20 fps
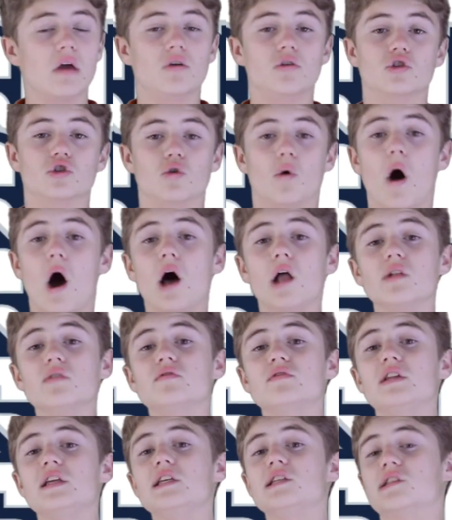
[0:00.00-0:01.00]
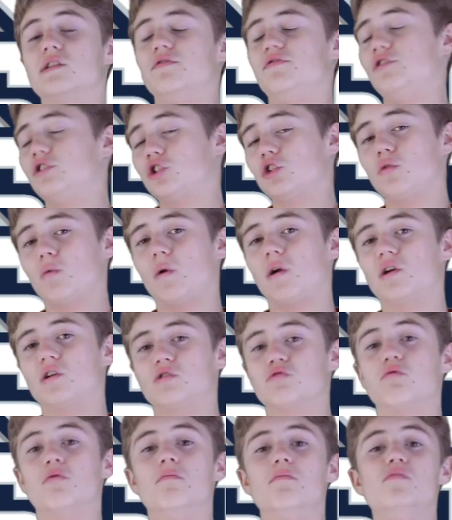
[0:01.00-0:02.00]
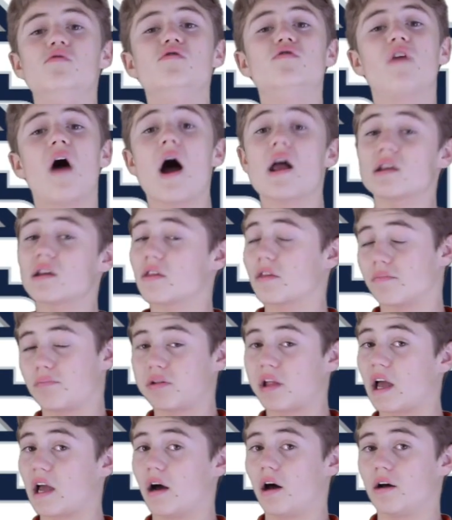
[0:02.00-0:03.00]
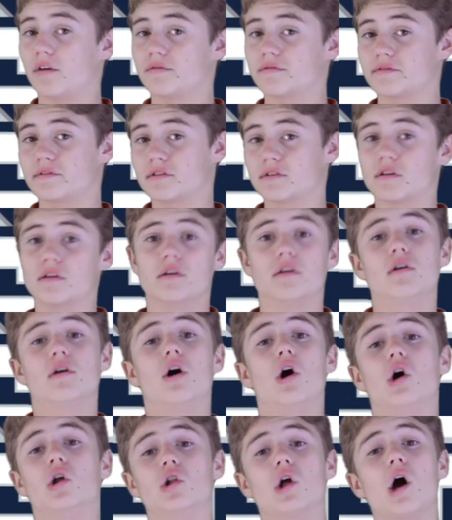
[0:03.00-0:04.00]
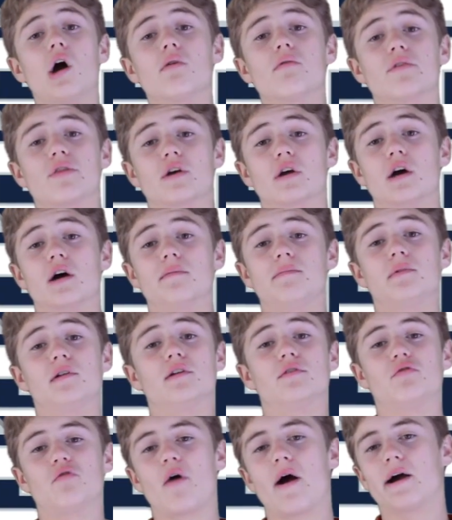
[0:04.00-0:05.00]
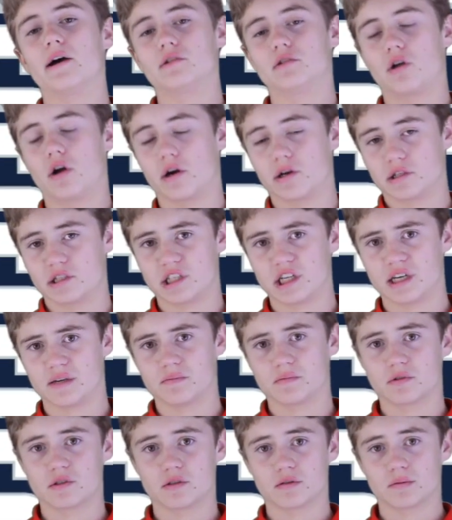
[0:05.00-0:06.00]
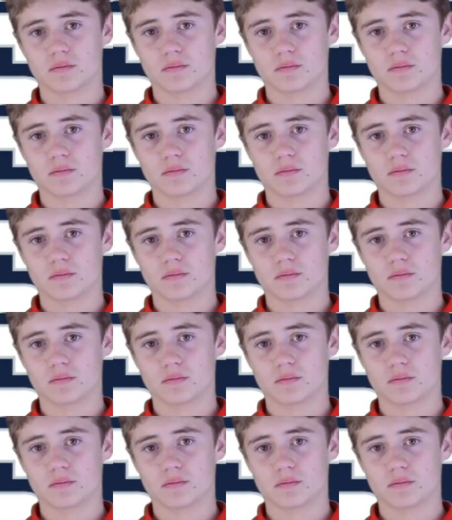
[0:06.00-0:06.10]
So all of these division winners will move on to the playoffs, along with a couple of wildcard teams.